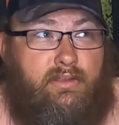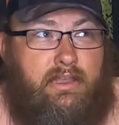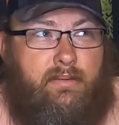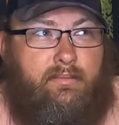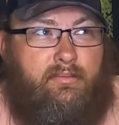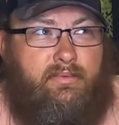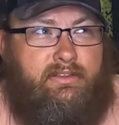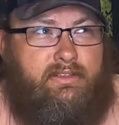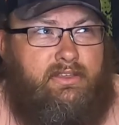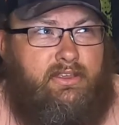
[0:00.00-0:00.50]
a
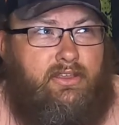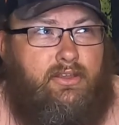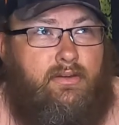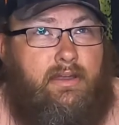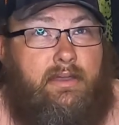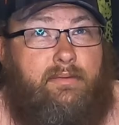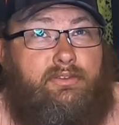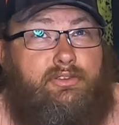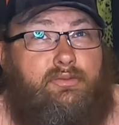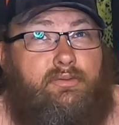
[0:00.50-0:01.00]
couple months ago,
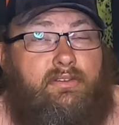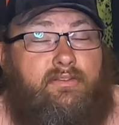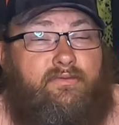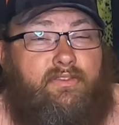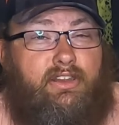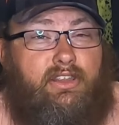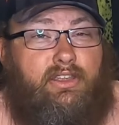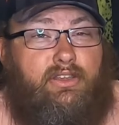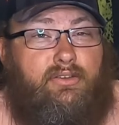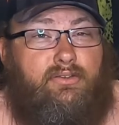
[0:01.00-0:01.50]
I was doing
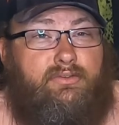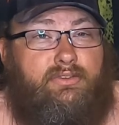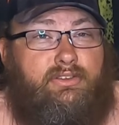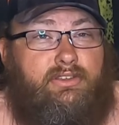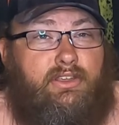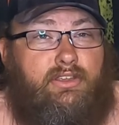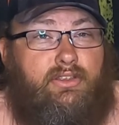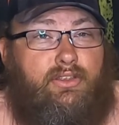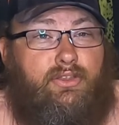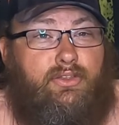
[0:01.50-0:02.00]
videos